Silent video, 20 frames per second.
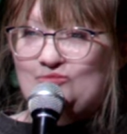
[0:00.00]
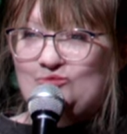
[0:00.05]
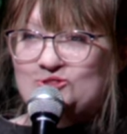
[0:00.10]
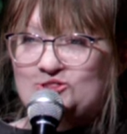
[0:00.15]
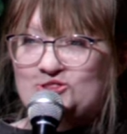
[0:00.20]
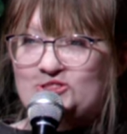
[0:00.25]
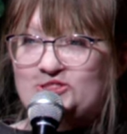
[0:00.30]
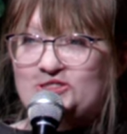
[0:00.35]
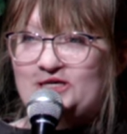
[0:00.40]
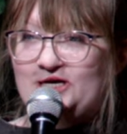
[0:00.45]

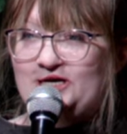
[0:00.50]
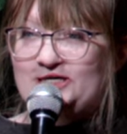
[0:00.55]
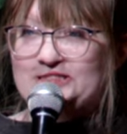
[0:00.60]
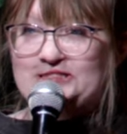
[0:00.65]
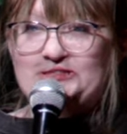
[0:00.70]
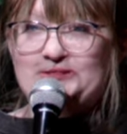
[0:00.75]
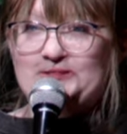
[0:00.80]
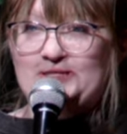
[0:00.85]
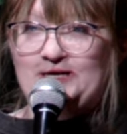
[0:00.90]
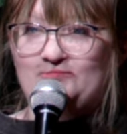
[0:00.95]
We're just a
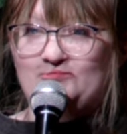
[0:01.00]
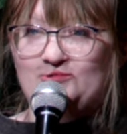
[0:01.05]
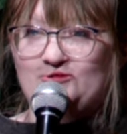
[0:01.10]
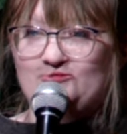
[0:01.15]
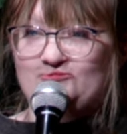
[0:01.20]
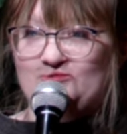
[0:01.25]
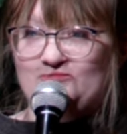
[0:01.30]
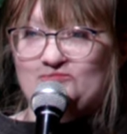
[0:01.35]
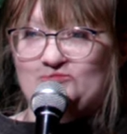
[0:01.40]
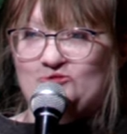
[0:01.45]
nice
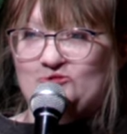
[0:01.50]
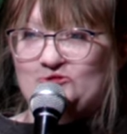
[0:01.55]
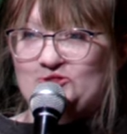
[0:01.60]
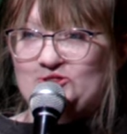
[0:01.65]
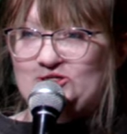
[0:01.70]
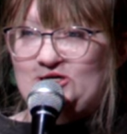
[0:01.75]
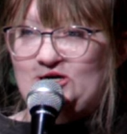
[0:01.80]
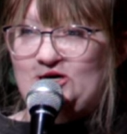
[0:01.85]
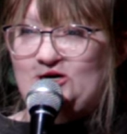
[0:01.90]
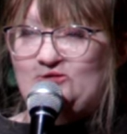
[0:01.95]
family from
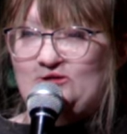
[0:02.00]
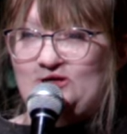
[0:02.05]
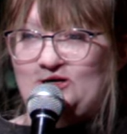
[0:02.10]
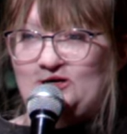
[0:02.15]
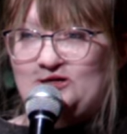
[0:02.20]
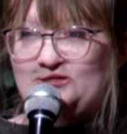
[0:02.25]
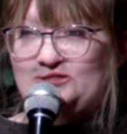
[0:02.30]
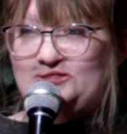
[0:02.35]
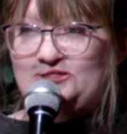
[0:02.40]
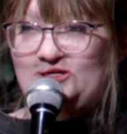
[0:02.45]
North
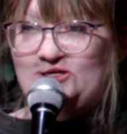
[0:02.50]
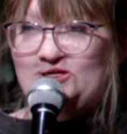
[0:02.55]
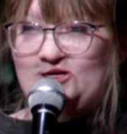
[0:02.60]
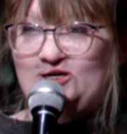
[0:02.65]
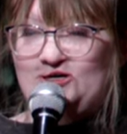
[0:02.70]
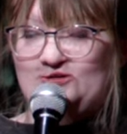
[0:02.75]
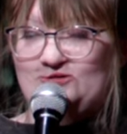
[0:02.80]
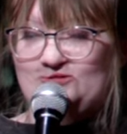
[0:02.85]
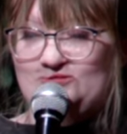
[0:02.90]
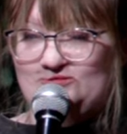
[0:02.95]
Dakota, you
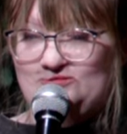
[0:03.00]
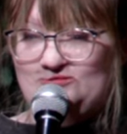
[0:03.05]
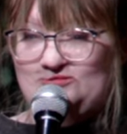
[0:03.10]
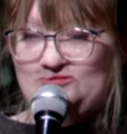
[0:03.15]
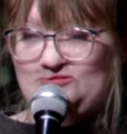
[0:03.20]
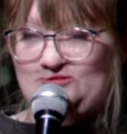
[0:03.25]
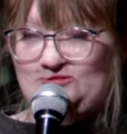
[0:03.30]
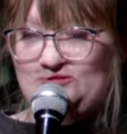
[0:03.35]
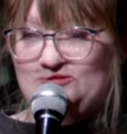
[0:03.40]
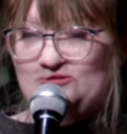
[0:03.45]
know?
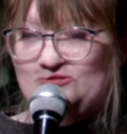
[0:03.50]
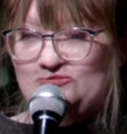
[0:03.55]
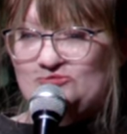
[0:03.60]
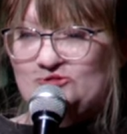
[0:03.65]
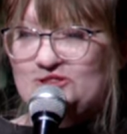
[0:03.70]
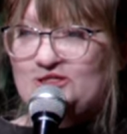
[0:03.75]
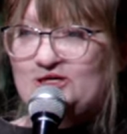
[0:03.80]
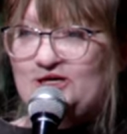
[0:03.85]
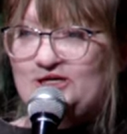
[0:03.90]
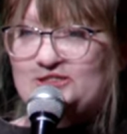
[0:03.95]

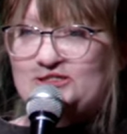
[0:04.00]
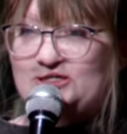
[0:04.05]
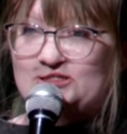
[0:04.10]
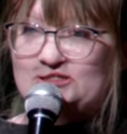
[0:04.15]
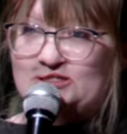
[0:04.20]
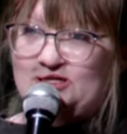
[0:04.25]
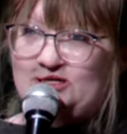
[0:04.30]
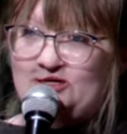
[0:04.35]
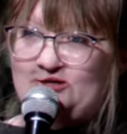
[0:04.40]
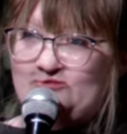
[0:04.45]
We'd like to
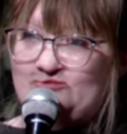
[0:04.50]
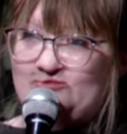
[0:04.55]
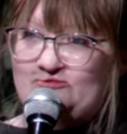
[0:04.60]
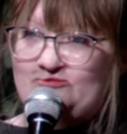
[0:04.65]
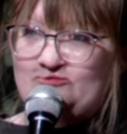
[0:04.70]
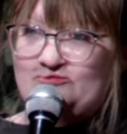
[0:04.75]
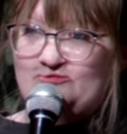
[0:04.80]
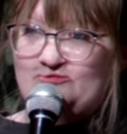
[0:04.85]
live.